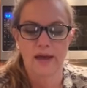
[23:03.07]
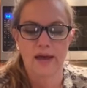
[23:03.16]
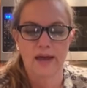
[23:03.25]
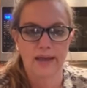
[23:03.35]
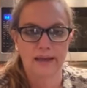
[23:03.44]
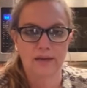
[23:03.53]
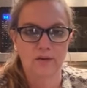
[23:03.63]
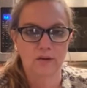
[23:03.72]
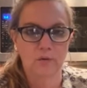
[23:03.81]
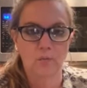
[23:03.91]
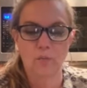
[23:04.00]
And
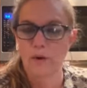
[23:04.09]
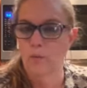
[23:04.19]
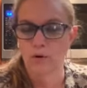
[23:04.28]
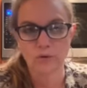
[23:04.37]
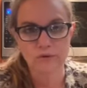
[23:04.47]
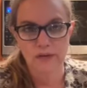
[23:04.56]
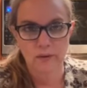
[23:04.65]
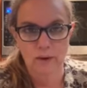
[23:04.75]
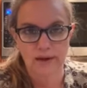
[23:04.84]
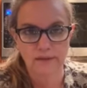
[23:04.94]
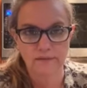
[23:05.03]
we weren't losing any
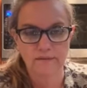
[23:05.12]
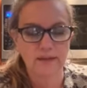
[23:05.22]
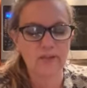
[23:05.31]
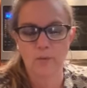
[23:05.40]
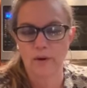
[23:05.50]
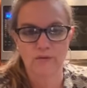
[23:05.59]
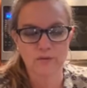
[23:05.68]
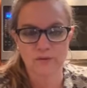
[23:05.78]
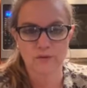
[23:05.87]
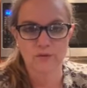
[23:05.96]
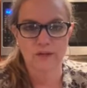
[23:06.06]
weight. Neither one of us was
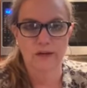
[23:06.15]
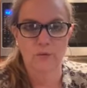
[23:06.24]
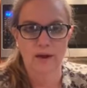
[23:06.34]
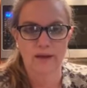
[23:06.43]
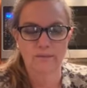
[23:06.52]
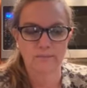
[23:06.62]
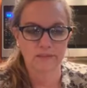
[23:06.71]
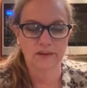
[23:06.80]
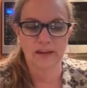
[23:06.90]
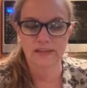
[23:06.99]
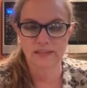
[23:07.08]
losing any weight. But the
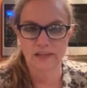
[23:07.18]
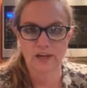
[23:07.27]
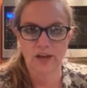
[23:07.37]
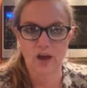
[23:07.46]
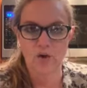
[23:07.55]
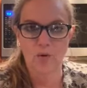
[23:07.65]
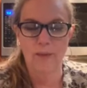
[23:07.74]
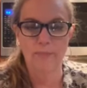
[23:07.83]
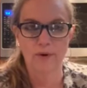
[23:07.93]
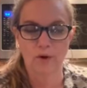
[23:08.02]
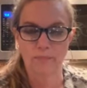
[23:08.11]
next thing you know, I
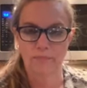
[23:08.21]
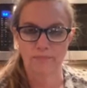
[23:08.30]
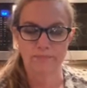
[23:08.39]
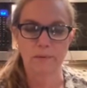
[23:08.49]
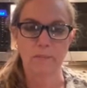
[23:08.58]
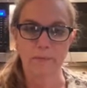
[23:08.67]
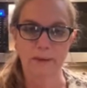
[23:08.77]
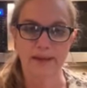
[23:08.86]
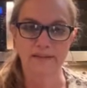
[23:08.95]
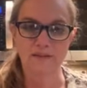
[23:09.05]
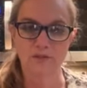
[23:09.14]
put on some of my
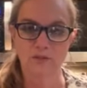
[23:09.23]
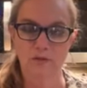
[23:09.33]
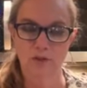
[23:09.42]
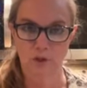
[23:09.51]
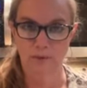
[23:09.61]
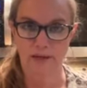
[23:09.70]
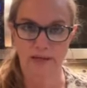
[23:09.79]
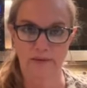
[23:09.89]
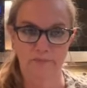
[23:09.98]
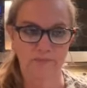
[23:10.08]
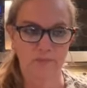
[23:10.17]
pants, too big.
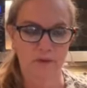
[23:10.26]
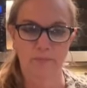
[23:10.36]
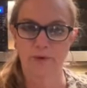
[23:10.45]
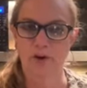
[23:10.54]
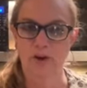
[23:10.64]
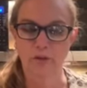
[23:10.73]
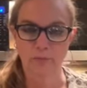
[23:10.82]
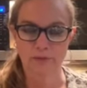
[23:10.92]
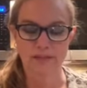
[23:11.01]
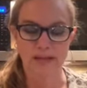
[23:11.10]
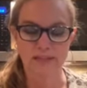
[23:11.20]
Put on a little bit
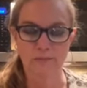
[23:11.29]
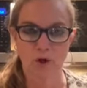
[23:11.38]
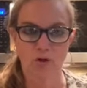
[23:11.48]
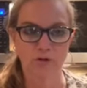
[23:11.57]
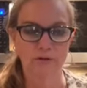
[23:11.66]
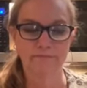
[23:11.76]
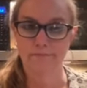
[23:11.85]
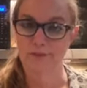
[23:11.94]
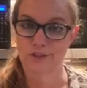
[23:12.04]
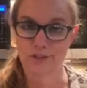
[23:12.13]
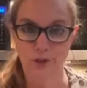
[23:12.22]
size smaller,
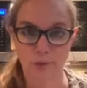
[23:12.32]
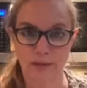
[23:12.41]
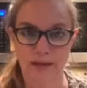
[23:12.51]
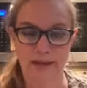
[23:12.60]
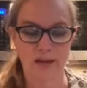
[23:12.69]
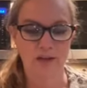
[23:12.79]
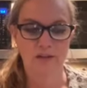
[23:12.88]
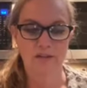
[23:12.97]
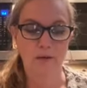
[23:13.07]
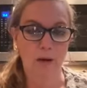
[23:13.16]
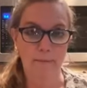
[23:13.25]
too big.
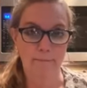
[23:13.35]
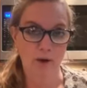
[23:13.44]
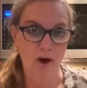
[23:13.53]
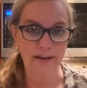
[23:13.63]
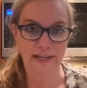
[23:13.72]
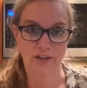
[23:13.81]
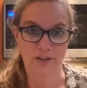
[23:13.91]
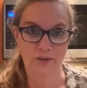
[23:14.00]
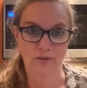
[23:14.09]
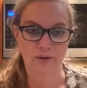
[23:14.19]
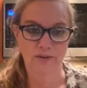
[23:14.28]
So my body knew